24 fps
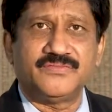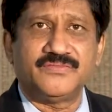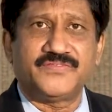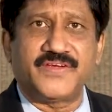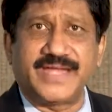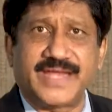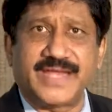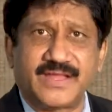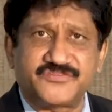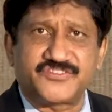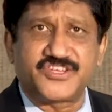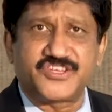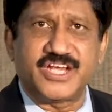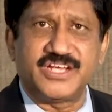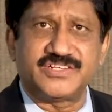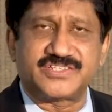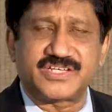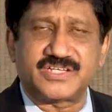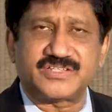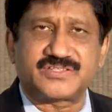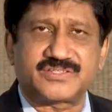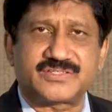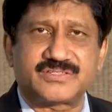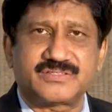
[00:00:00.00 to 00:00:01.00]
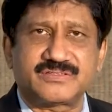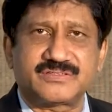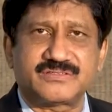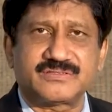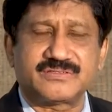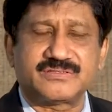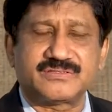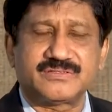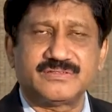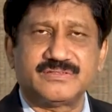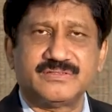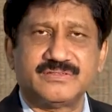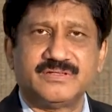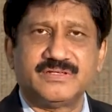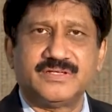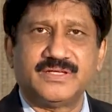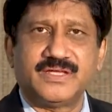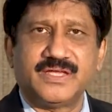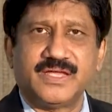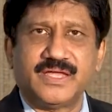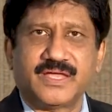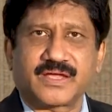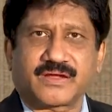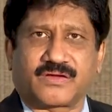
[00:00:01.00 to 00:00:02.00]
Feet of Jesus.
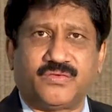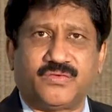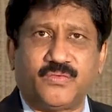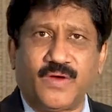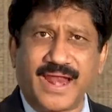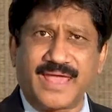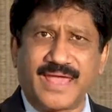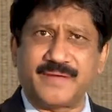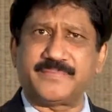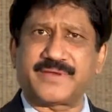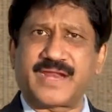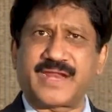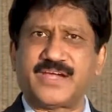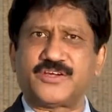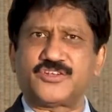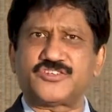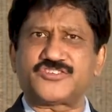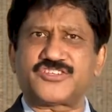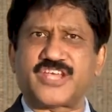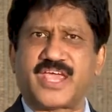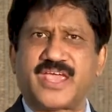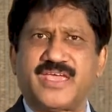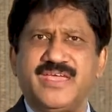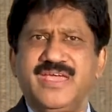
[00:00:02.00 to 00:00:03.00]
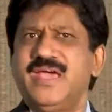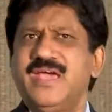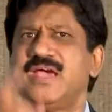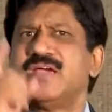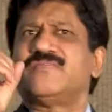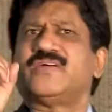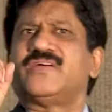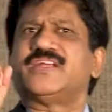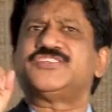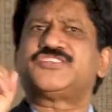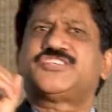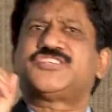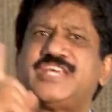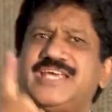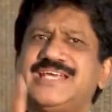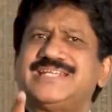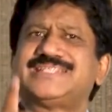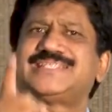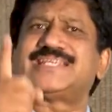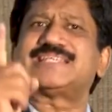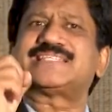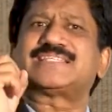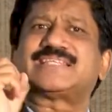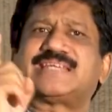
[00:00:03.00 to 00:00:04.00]
What I'm trying to say, when
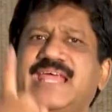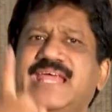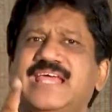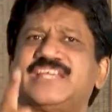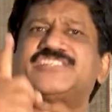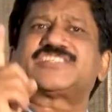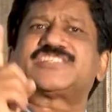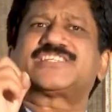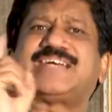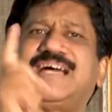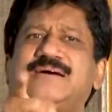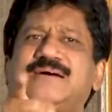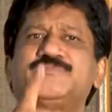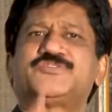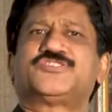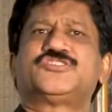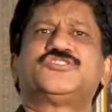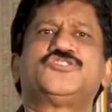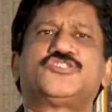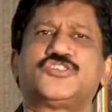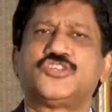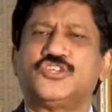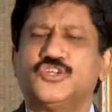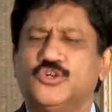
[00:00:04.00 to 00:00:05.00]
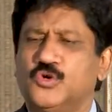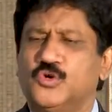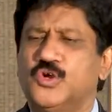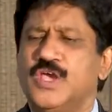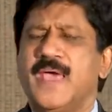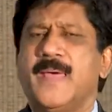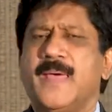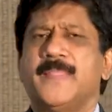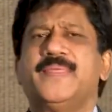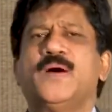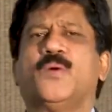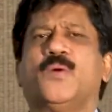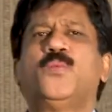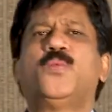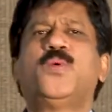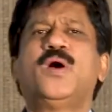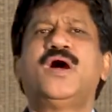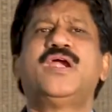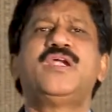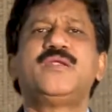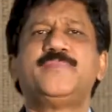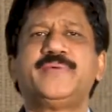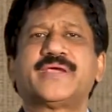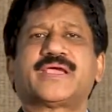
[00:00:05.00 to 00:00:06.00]
Jesus Christ comes into you, the
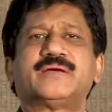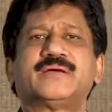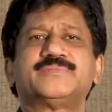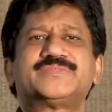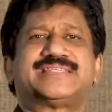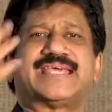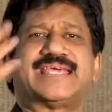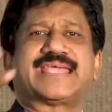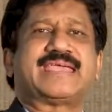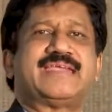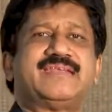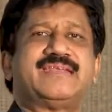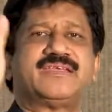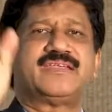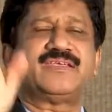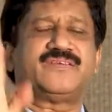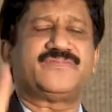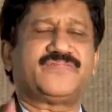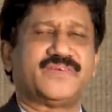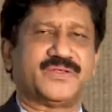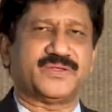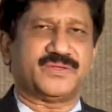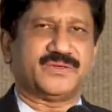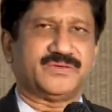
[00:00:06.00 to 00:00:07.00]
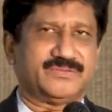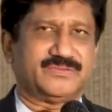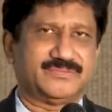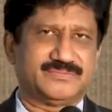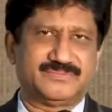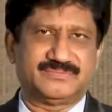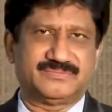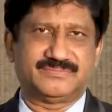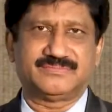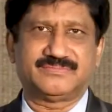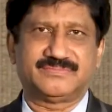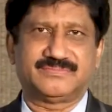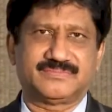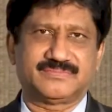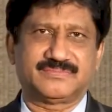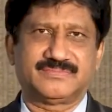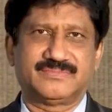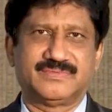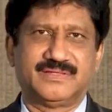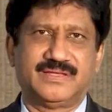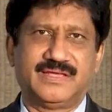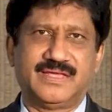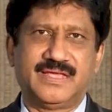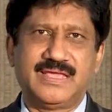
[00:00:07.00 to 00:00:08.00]
world becomes secondary for you.
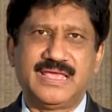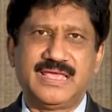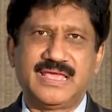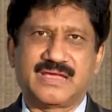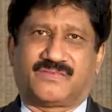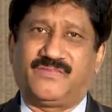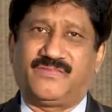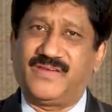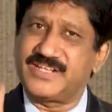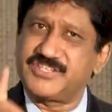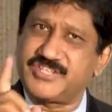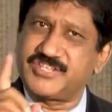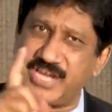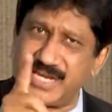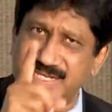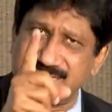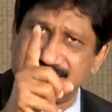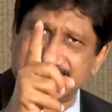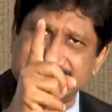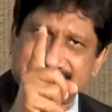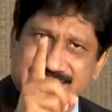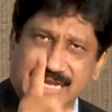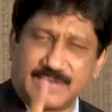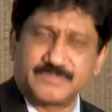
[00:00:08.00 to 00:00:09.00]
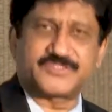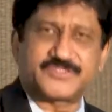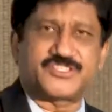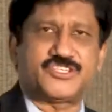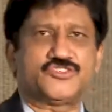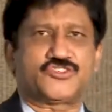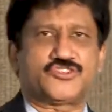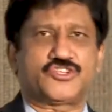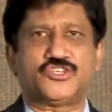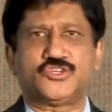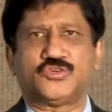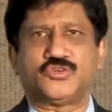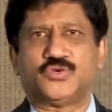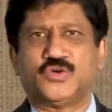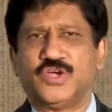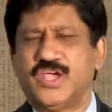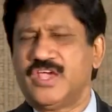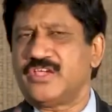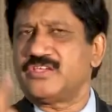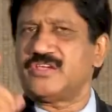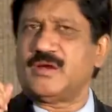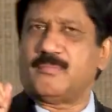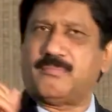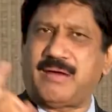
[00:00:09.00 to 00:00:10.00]
When Jesus comes into you,
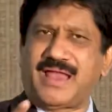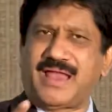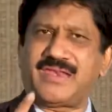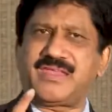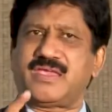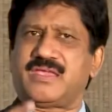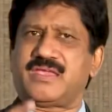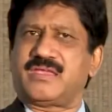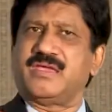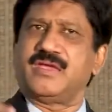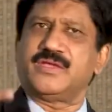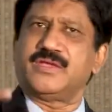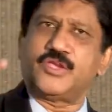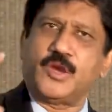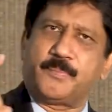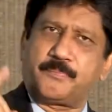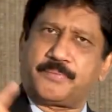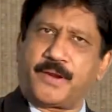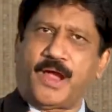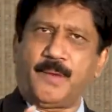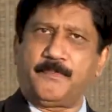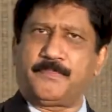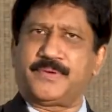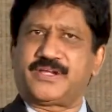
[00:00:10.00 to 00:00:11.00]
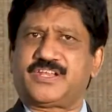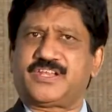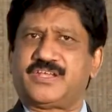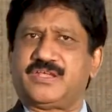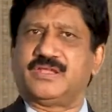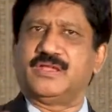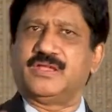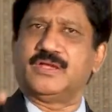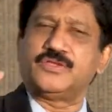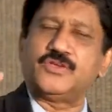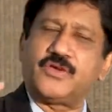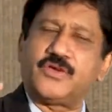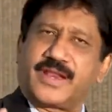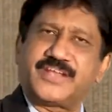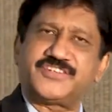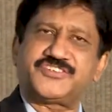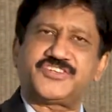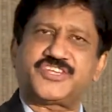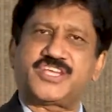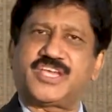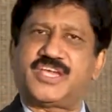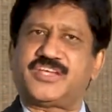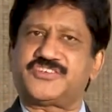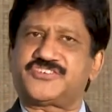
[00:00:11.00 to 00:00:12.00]
your money, your property, your
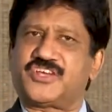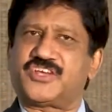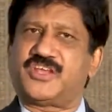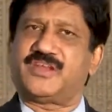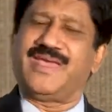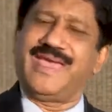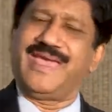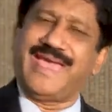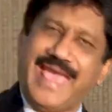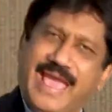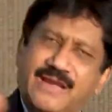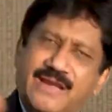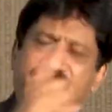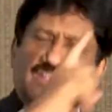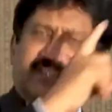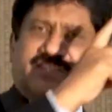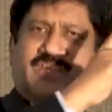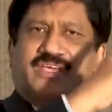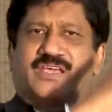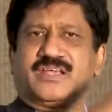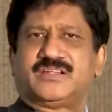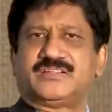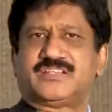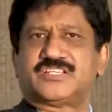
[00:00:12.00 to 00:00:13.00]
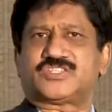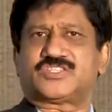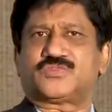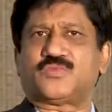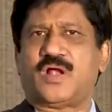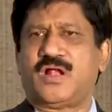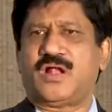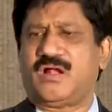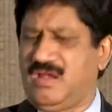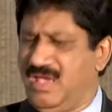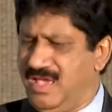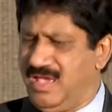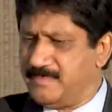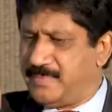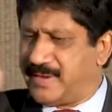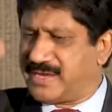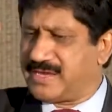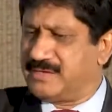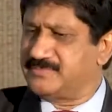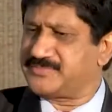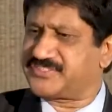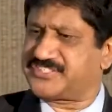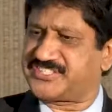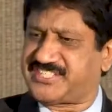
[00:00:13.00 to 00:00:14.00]
education, everything in this world
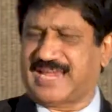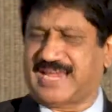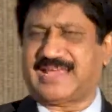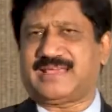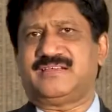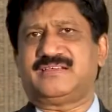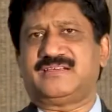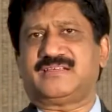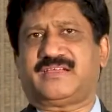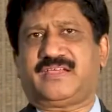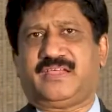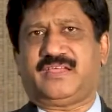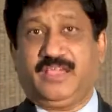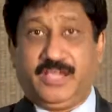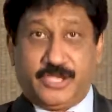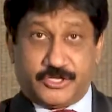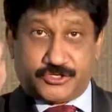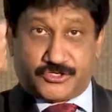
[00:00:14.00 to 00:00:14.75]
becomes secondary.